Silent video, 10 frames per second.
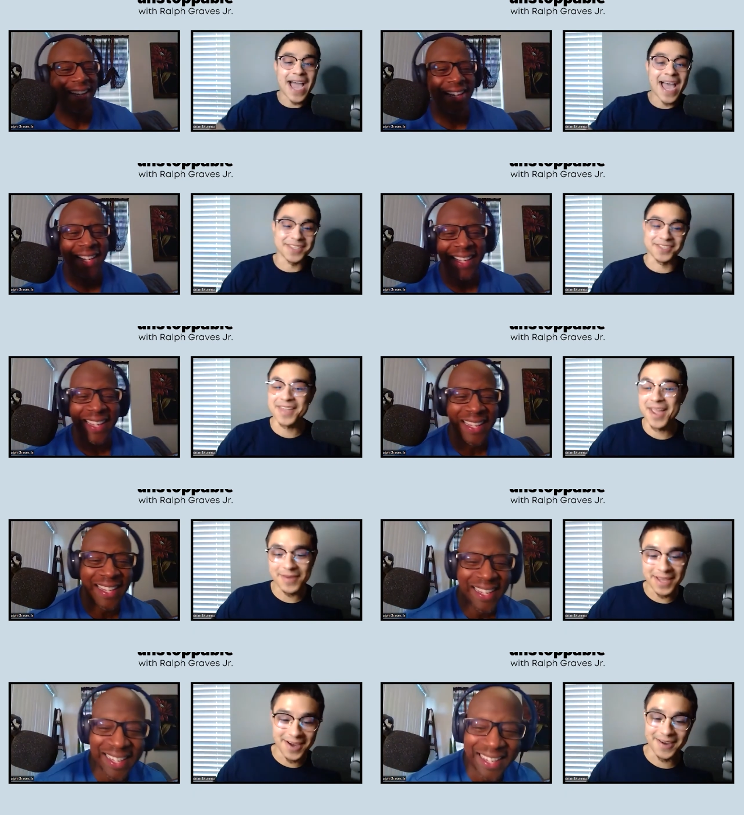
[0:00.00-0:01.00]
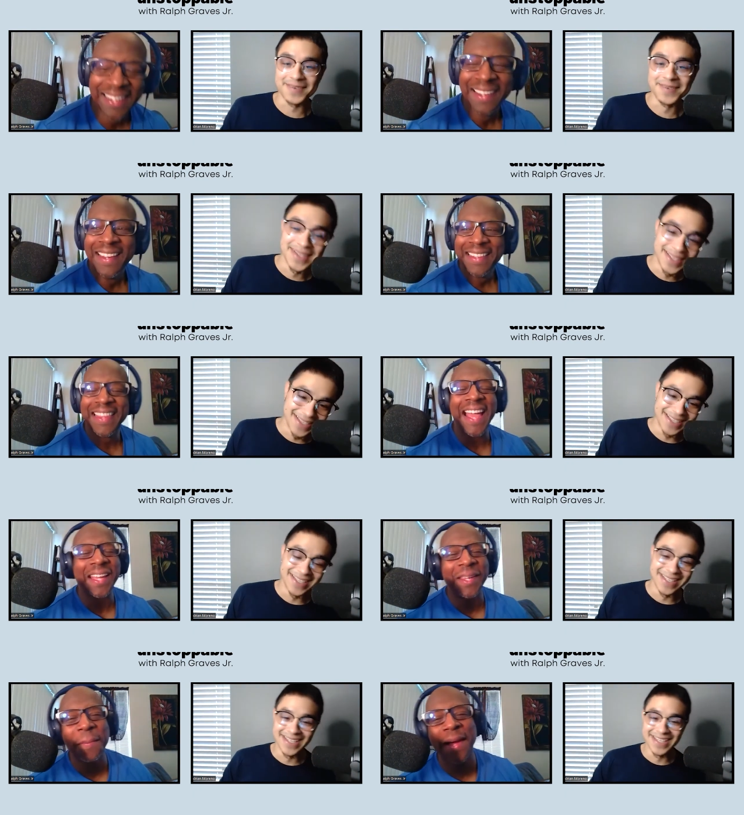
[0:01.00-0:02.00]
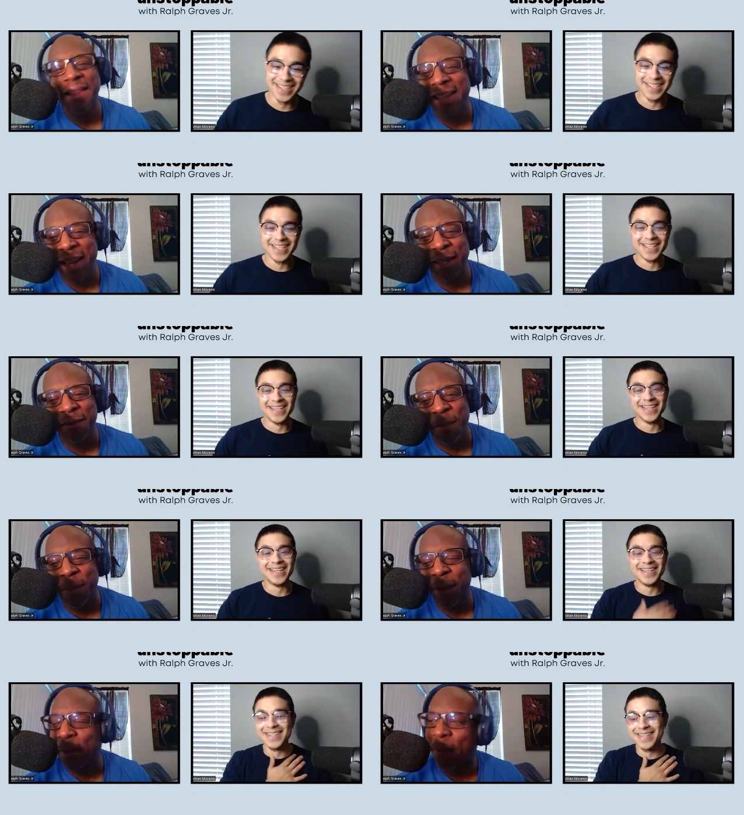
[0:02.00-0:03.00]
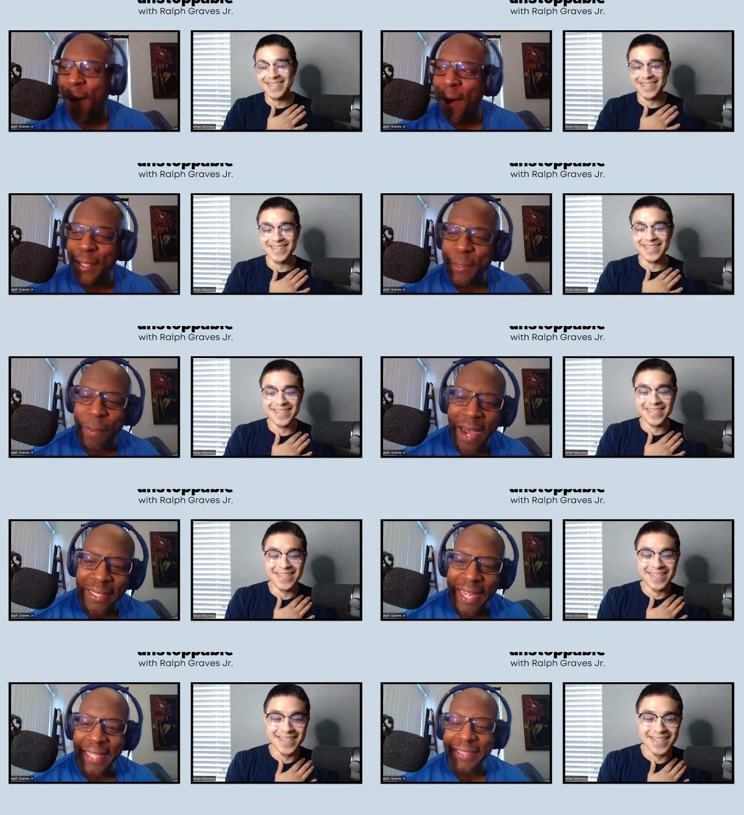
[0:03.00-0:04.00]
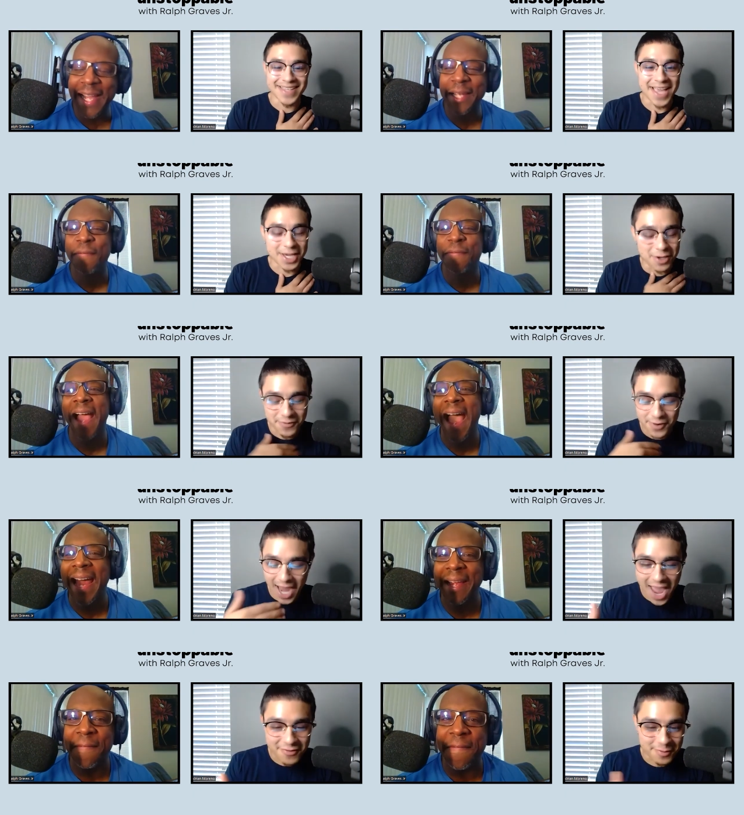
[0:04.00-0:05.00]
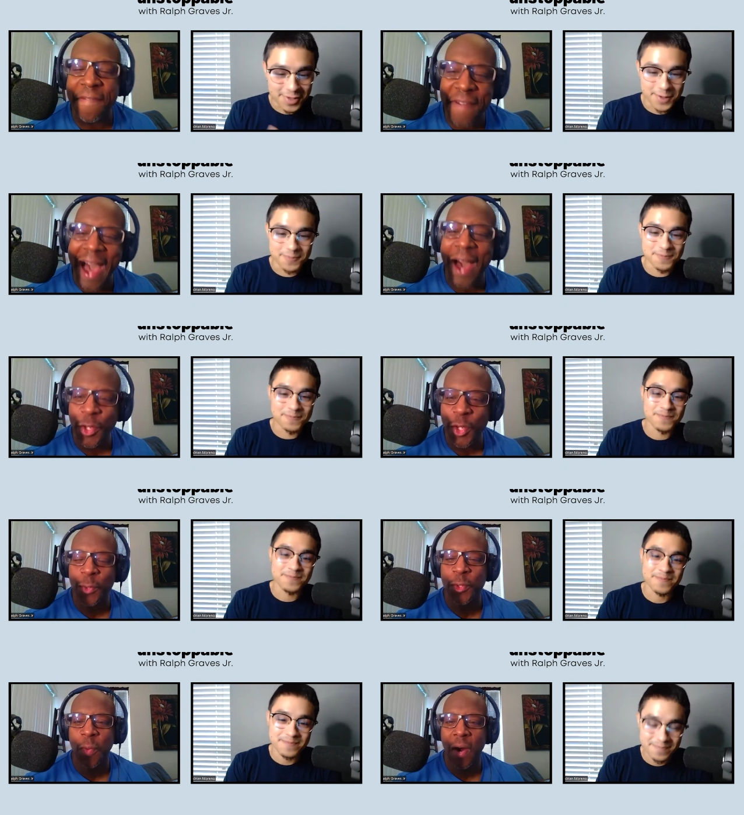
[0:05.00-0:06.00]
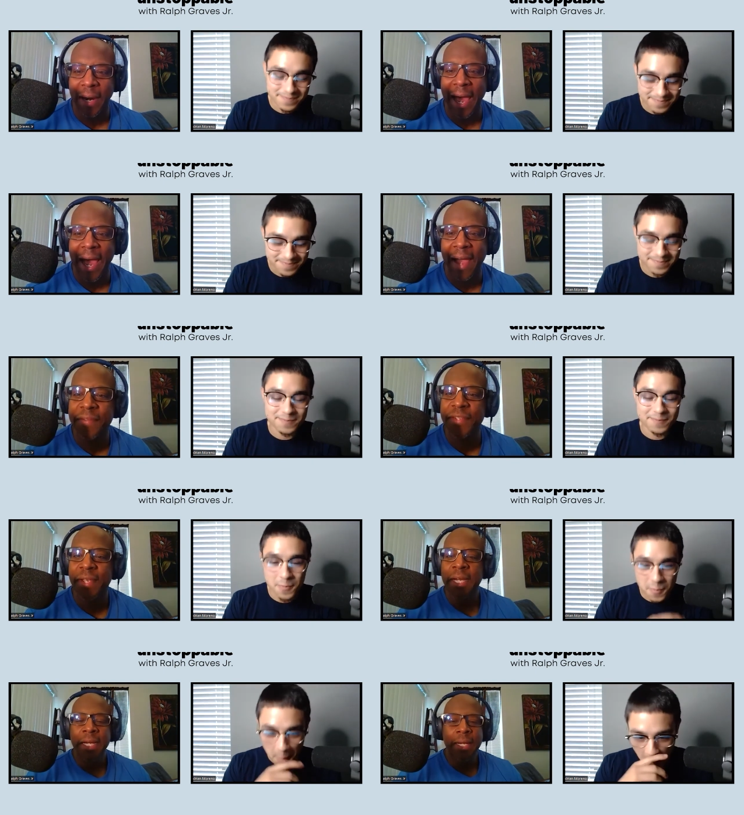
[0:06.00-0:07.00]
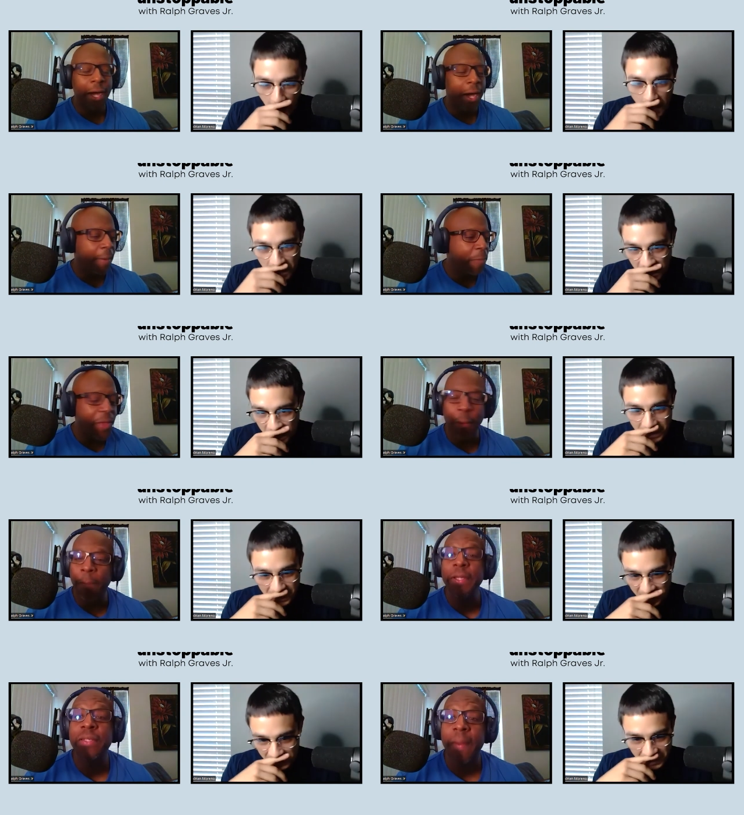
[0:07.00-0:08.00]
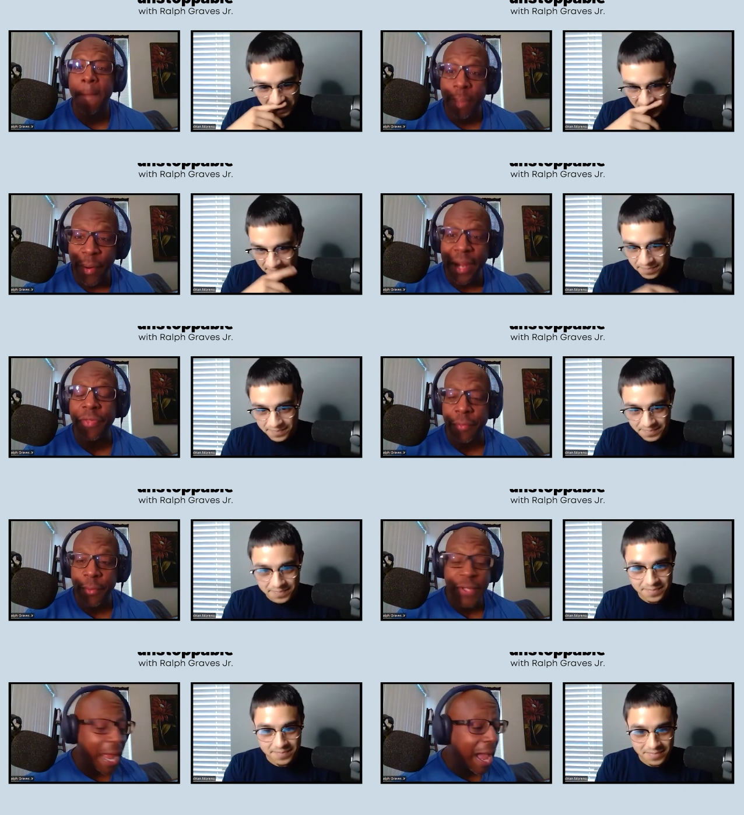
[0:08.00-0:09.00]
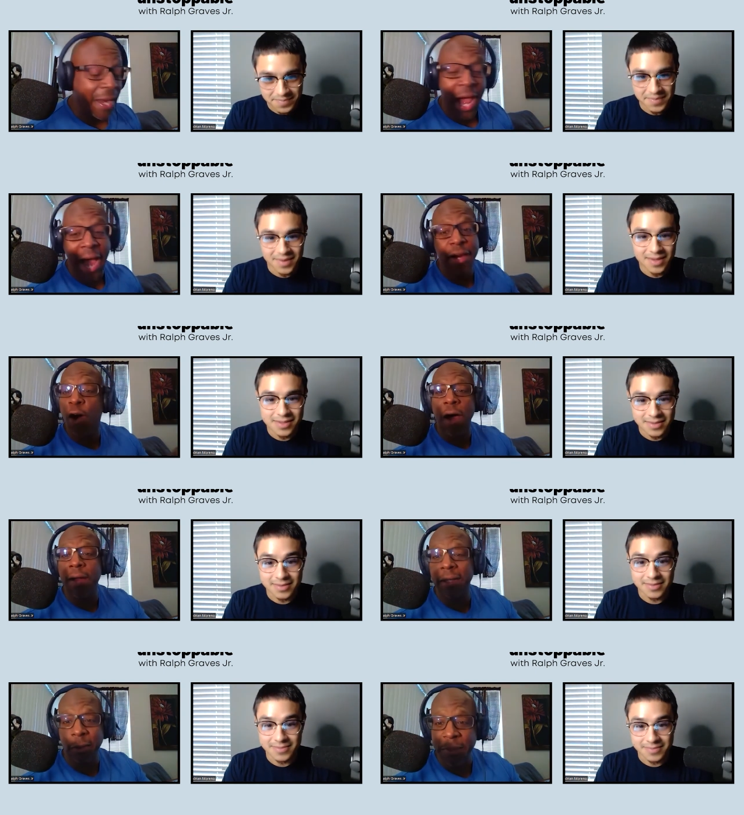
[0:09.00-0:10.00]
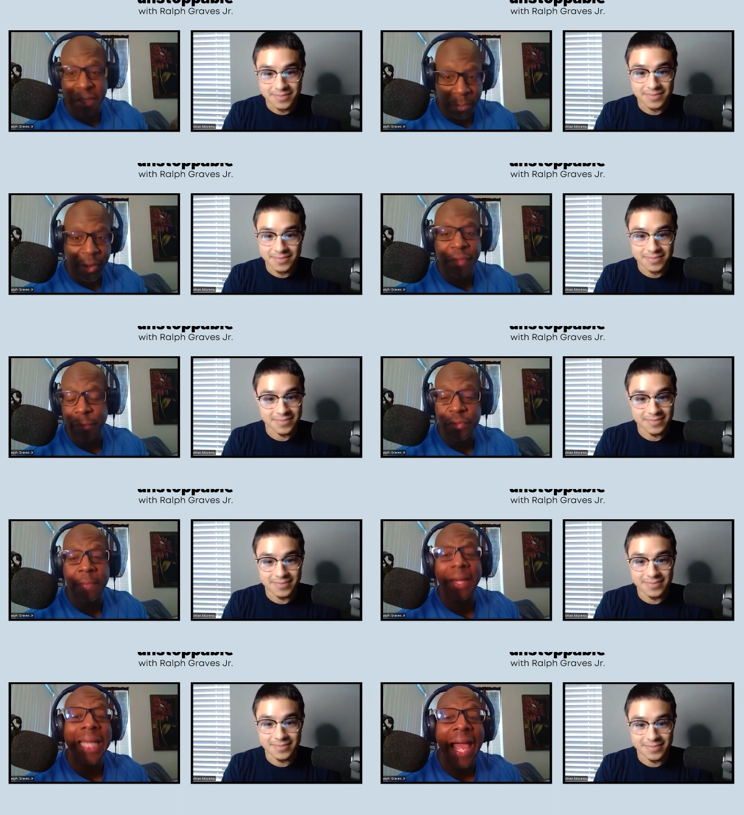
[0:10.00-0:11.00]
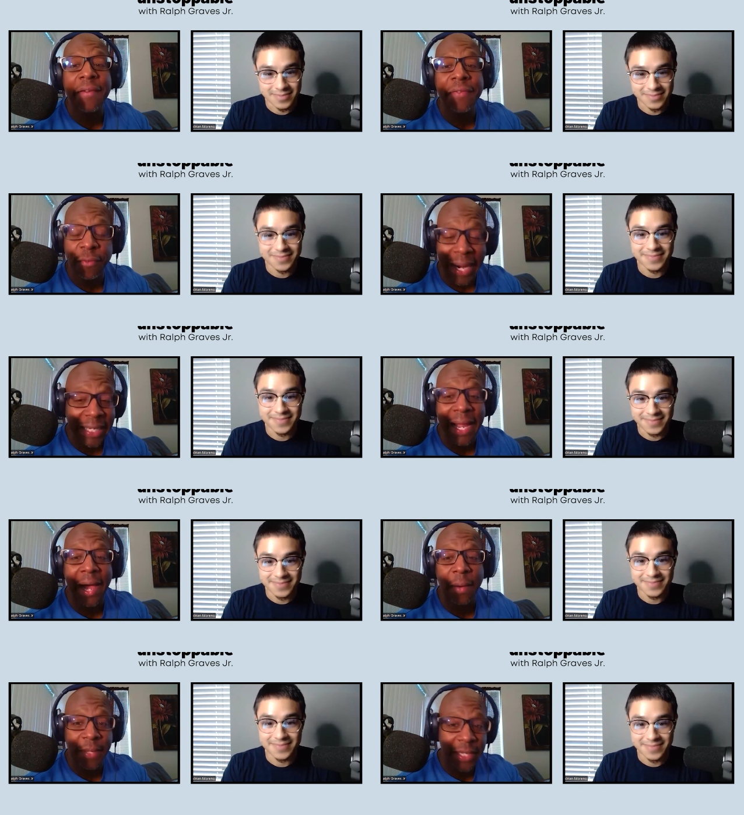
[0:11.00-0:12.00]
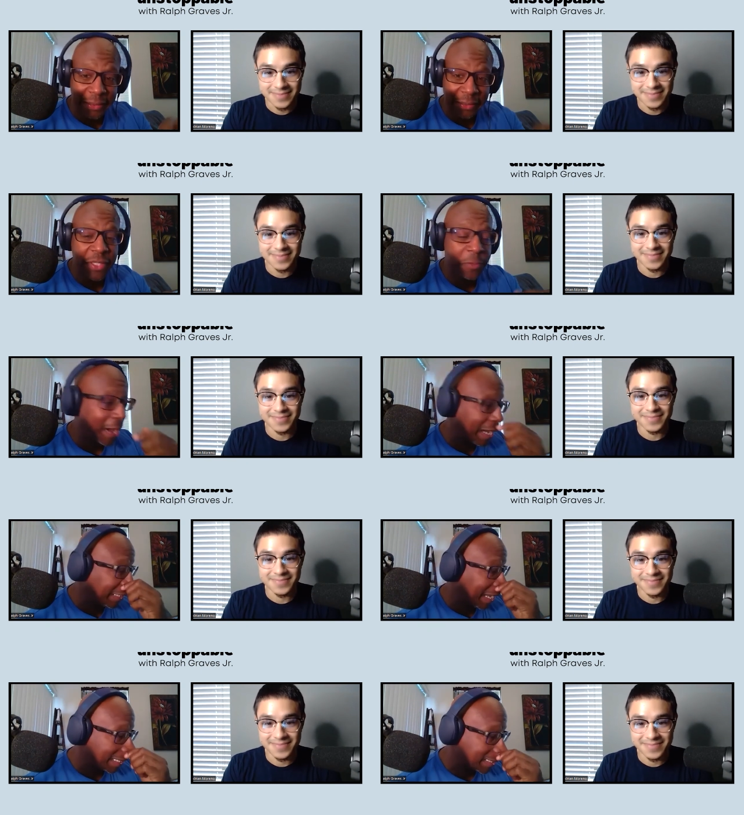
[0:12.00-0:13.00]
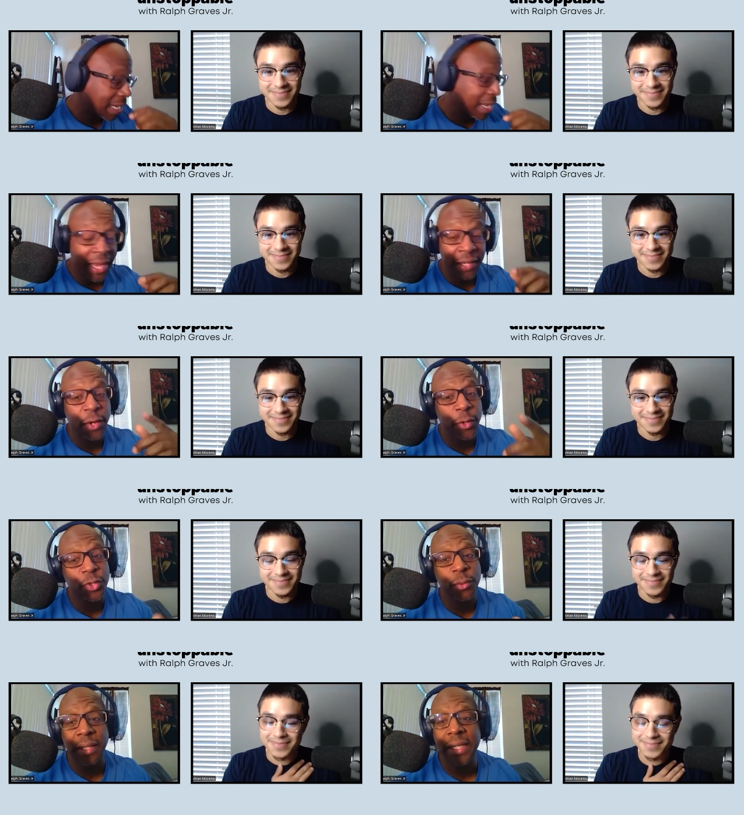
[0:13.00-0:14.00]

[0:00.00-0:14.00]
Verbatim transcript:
Speaker 1: answer. There we go. Thank you, man. Thank you for being a part of this podcast. Thank, Thank you, you, for, for adding me. value to our lives um, there will be some breakthroughs. I, I, I know there are going to be some breakthroughs in my life right now because of this podcast. And those who